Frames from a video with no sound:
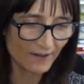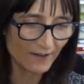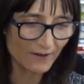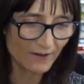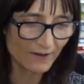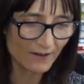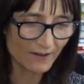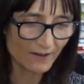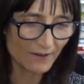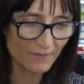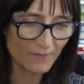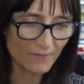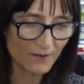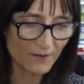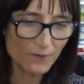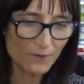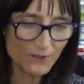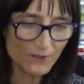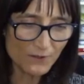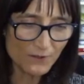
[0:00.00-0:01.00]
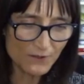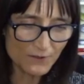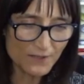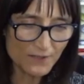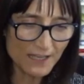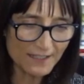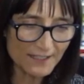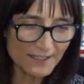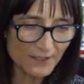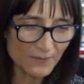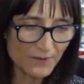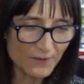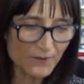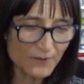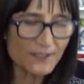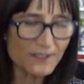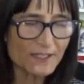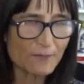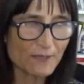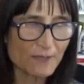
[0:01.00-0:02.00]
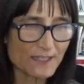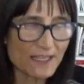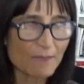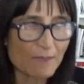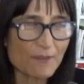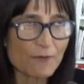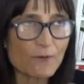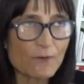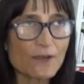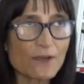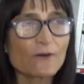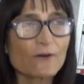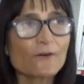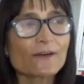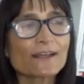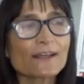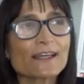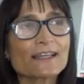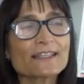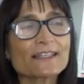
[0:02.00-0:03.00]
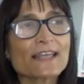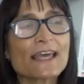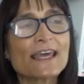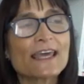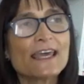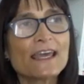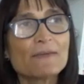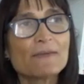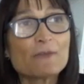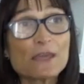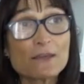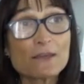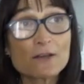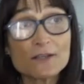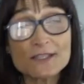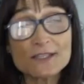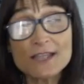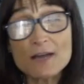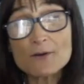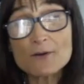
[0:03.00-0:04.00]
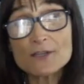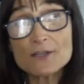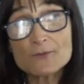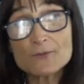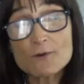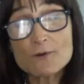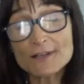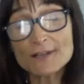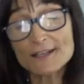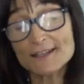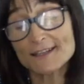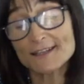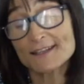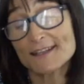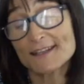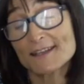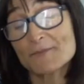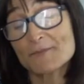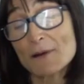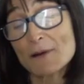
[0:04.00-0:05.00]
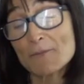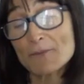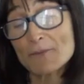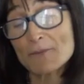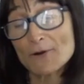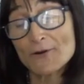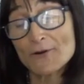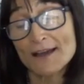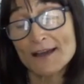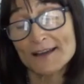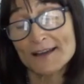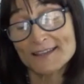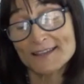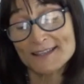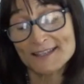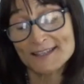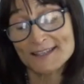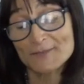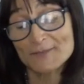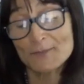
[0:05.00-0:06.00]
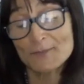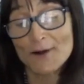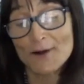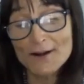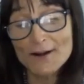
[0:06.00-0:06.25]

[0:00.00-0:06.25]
It was not Iñati community, but something we organized, because now he's working in Pamplona. He's part.